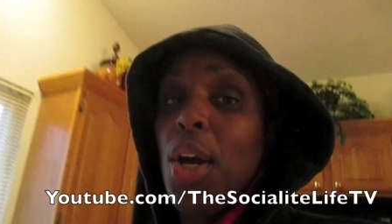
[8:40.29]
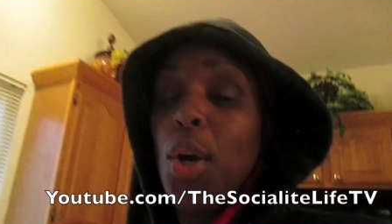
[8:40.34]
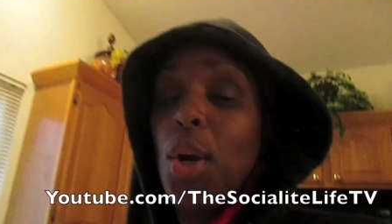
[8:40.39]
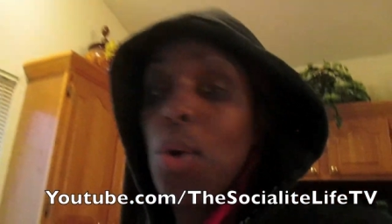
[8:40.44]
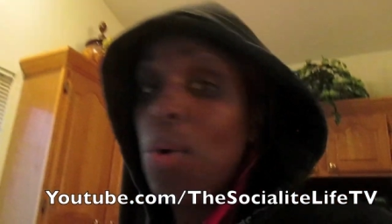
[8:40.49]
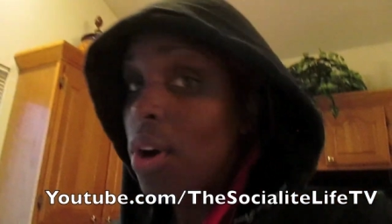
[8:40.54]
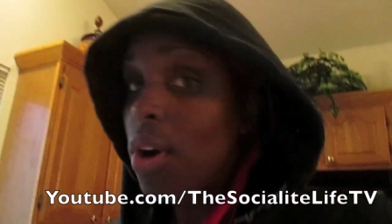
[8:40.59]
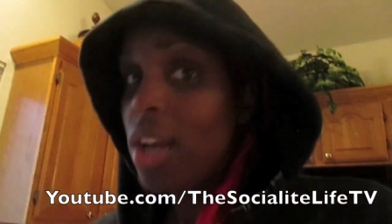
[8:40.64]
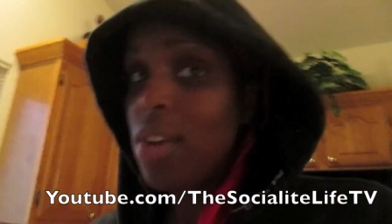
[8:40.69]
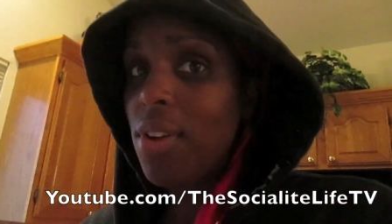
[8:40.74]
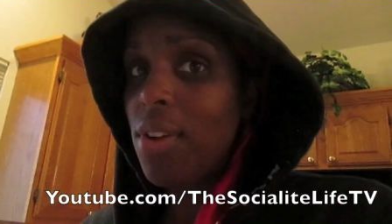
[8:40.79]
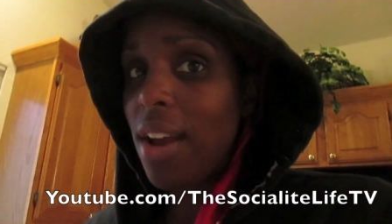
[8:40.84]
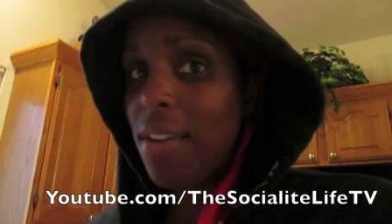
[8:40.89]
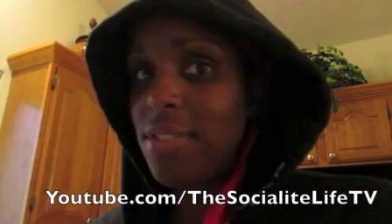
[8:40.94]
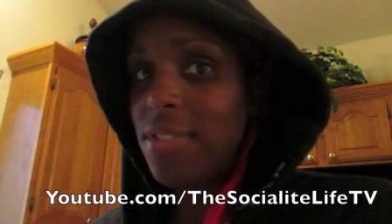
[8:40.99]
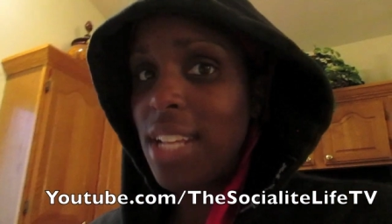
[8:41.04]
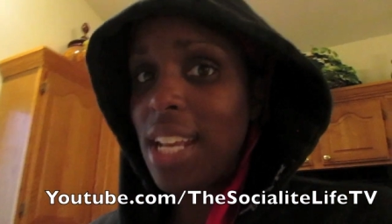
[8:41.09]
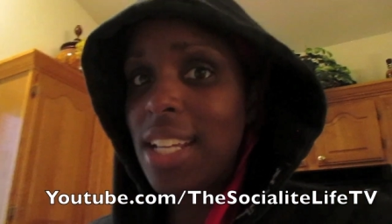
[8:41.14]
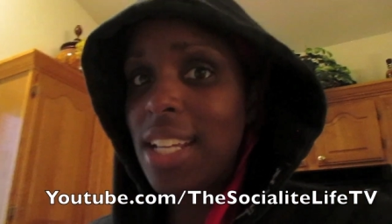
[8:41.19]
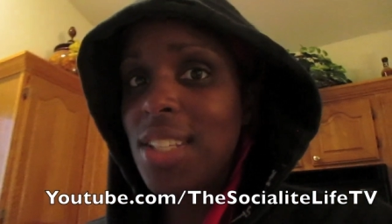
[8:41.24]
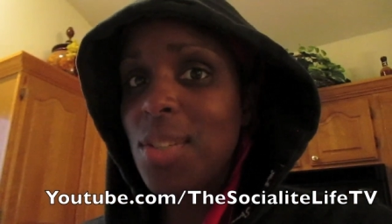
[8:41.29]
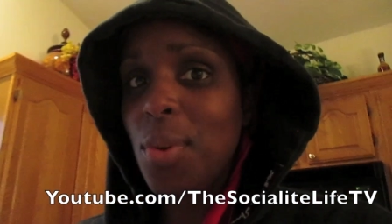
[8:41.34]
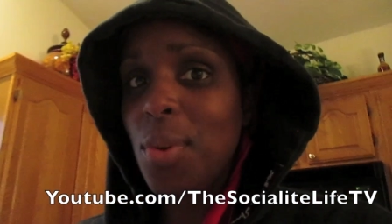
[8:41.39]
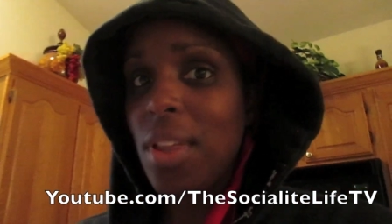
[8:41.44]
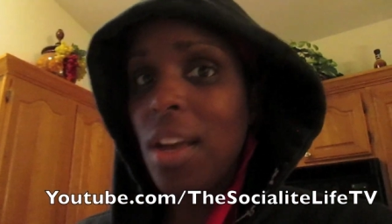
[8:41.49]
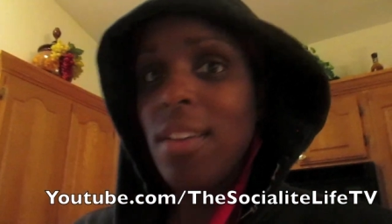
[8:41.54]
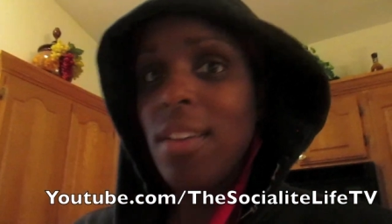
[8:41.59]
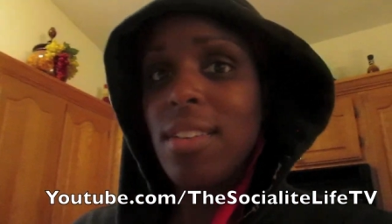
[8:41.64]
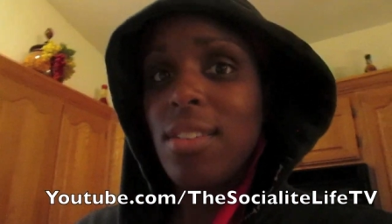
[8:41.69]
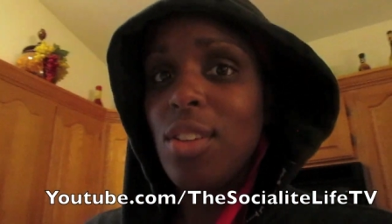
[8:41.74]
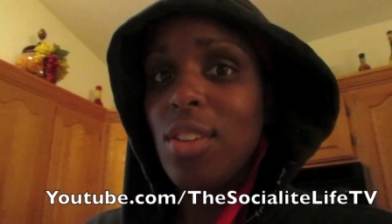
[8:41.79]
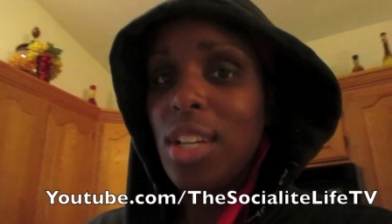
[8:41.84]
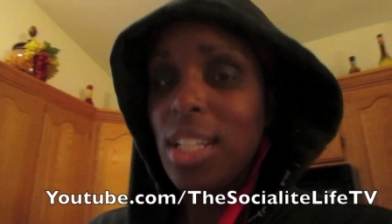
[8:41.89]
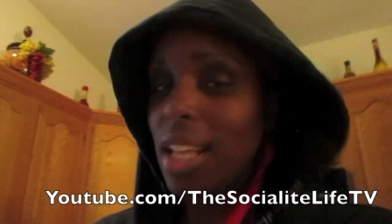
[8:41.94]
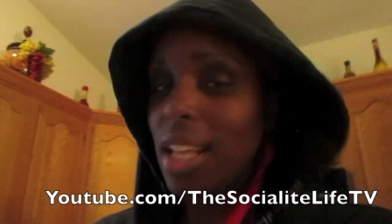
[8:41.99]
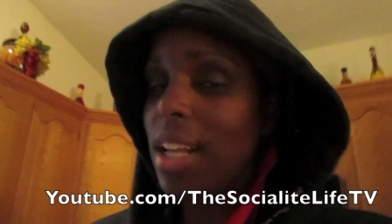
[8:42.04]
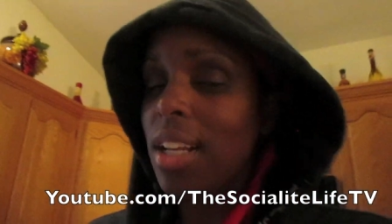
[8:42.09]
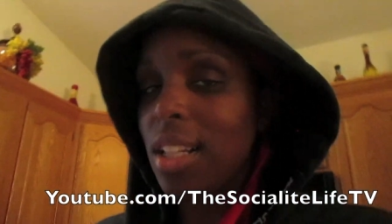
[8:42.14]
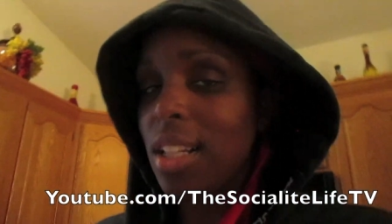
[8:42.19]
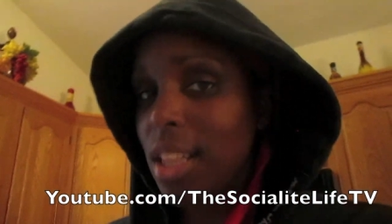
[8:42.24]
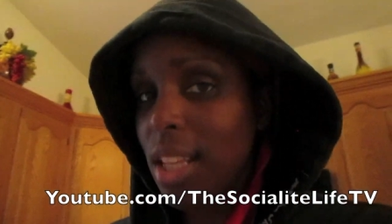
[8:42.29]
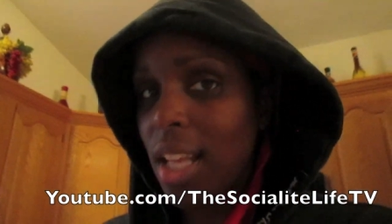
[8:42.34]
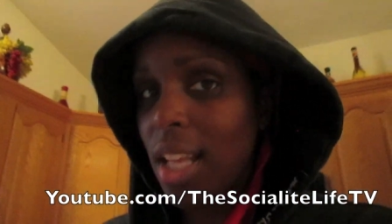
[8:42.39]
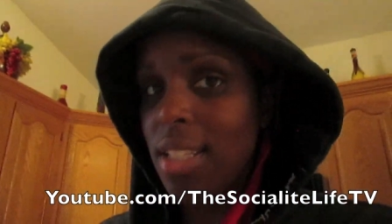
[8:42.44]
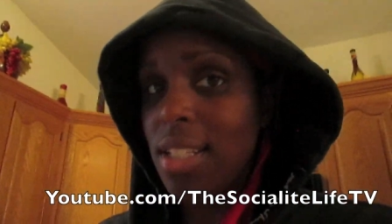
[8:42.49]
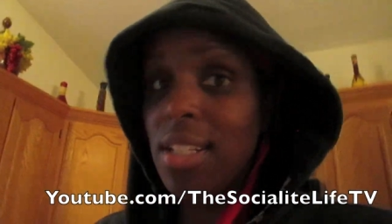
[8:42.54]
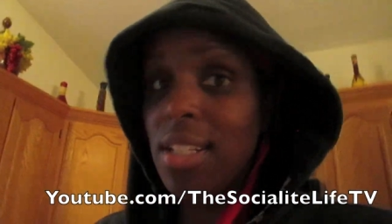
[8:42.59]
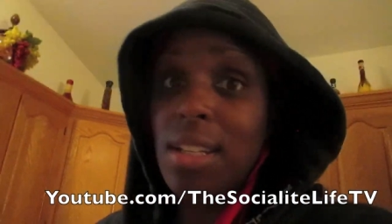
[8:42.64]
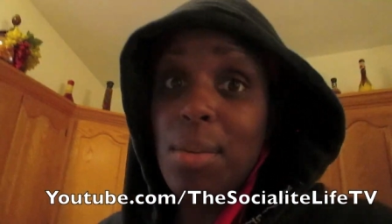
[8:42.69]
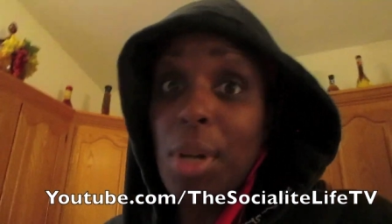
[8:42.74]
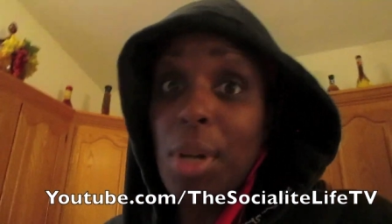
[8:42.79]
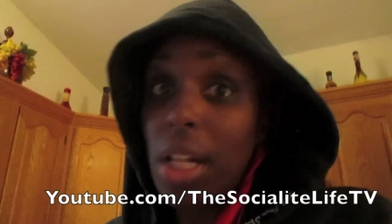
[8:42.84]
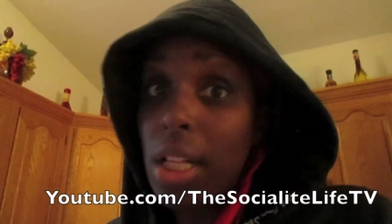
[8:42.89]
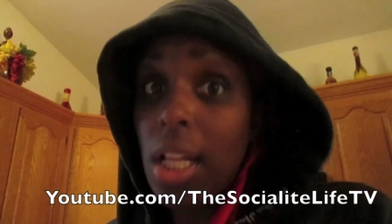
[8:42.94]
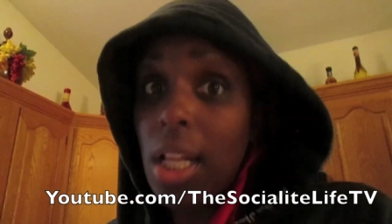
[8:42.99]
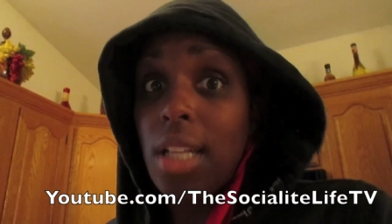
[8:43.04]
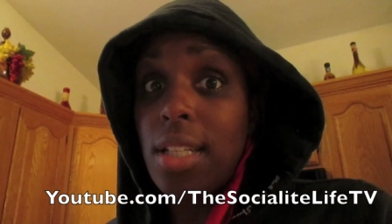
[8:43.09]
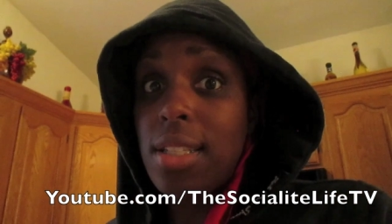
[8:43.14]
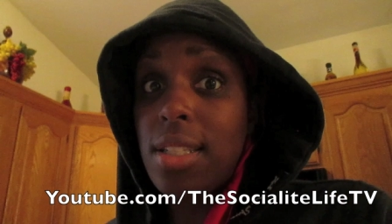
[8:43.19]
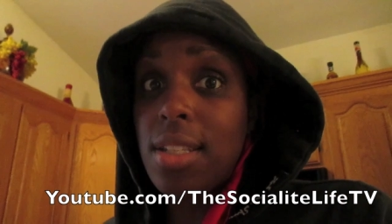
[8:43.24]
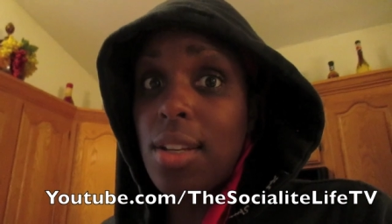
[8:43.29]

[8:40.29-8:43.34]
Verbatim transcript: choreographed dance without looking like a klutz, because I'm a klutz.